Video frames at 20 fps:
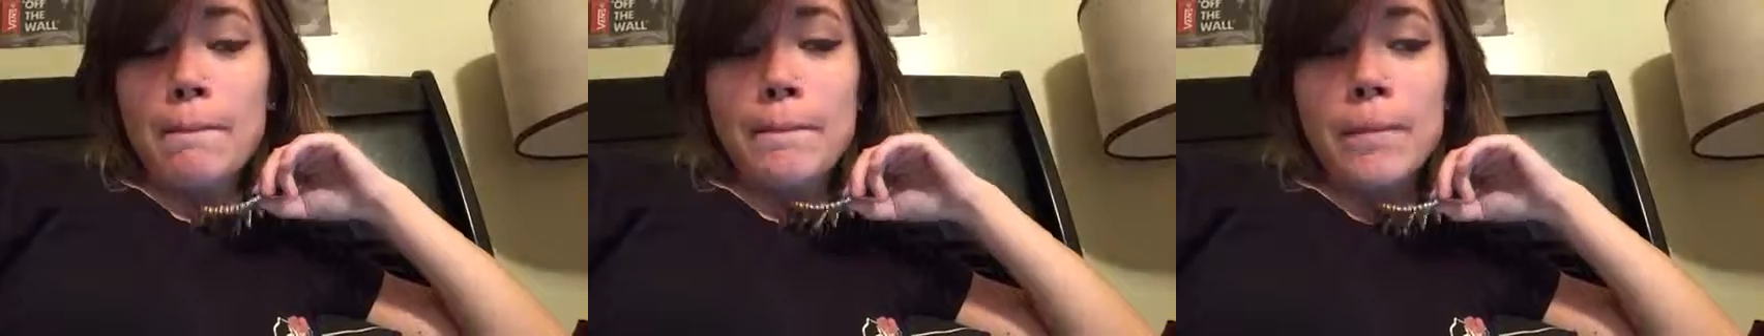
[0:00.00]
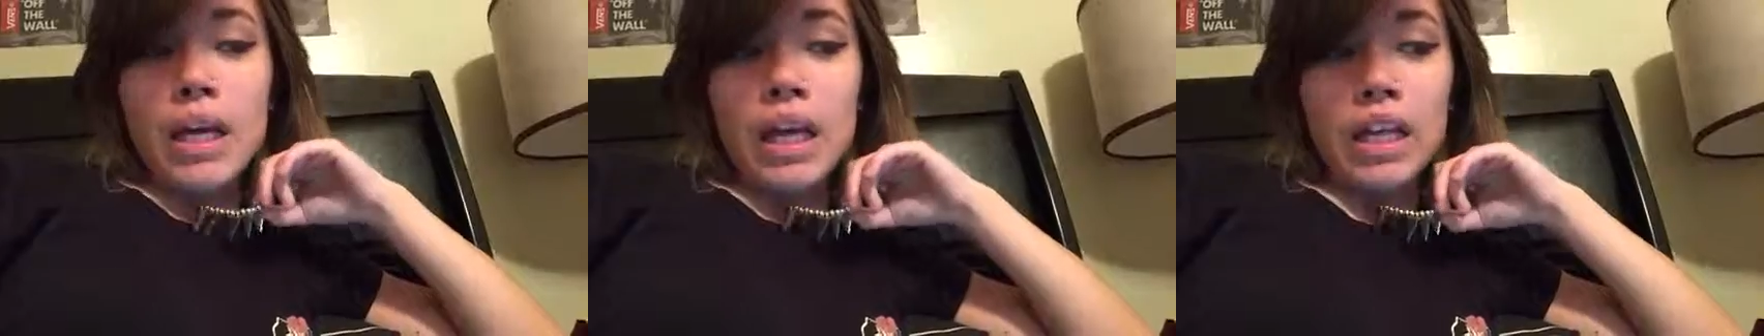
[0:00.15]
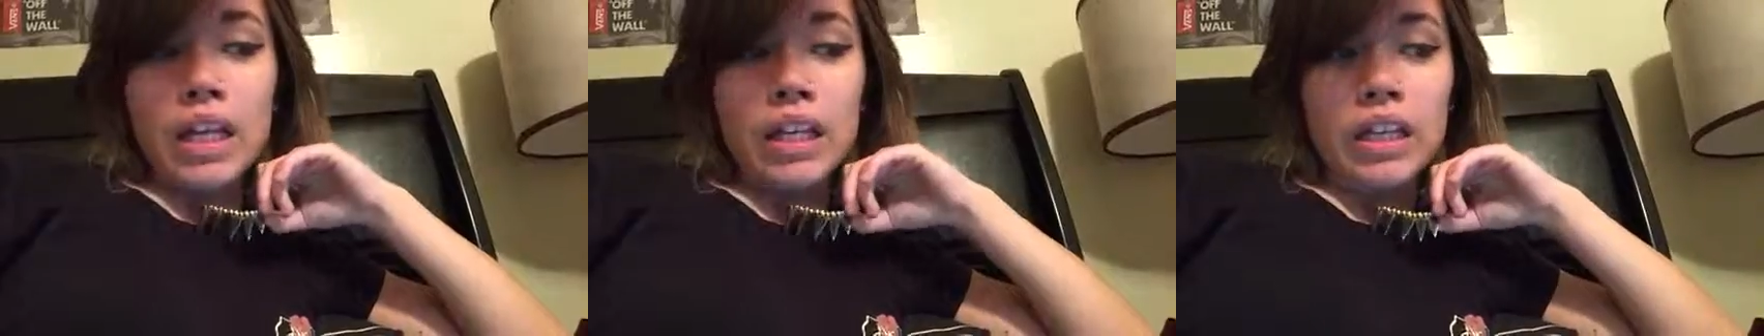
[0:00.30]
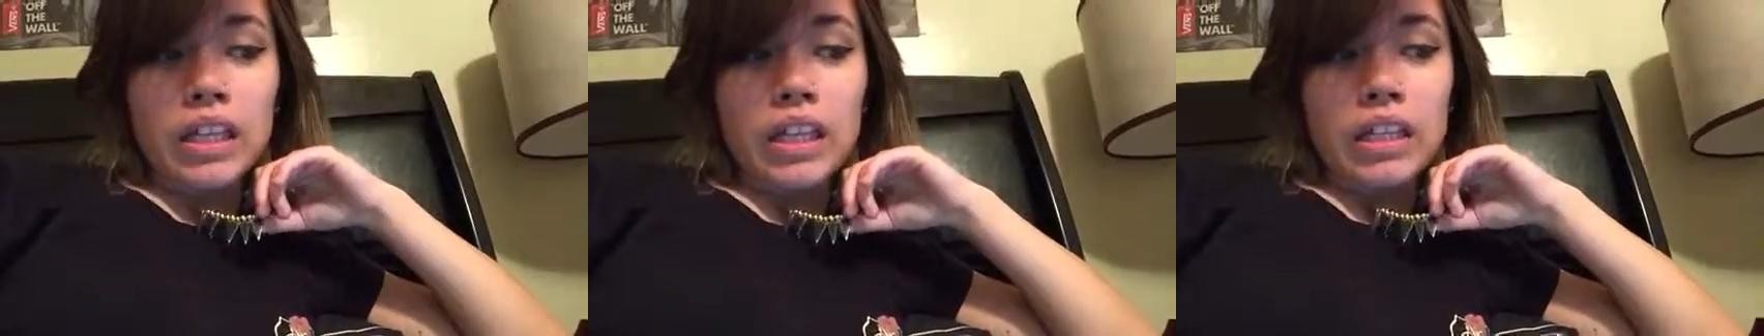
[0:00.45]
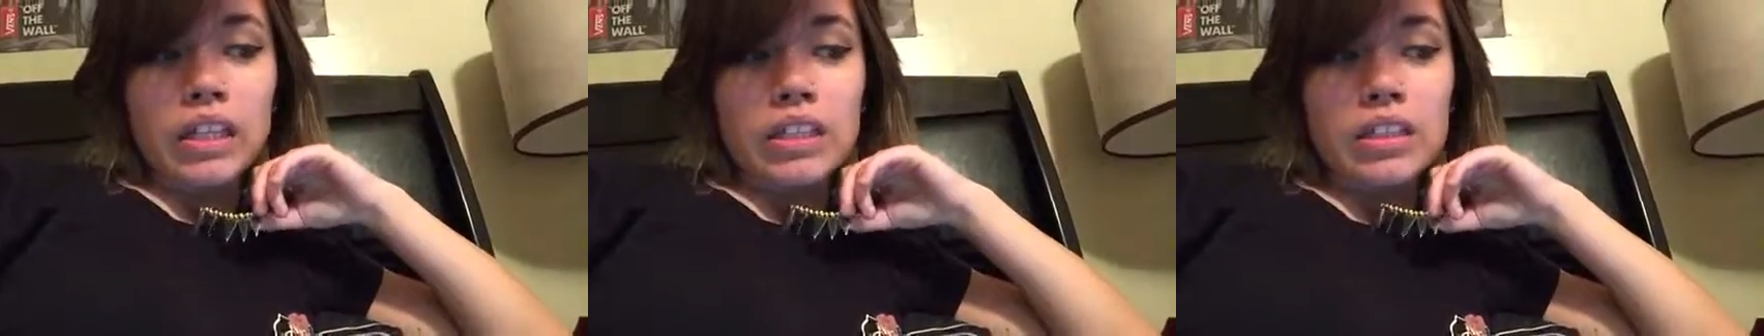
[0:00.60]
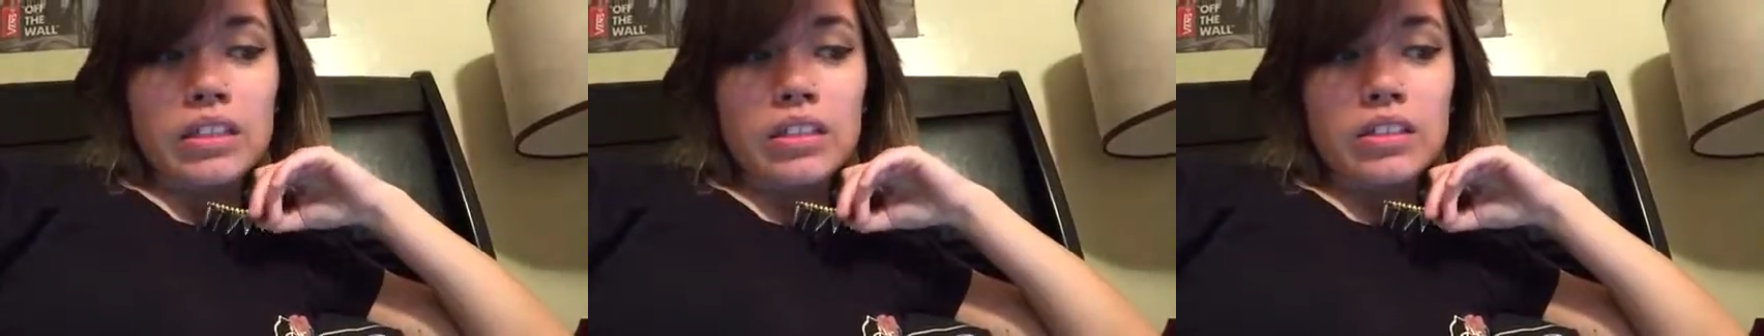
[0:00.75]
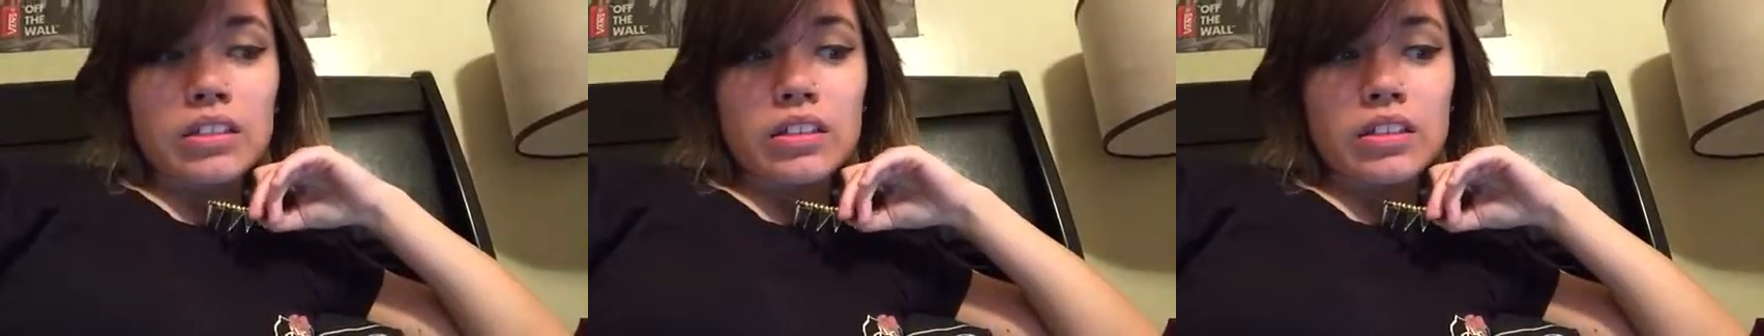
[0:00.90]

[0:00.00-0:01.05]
but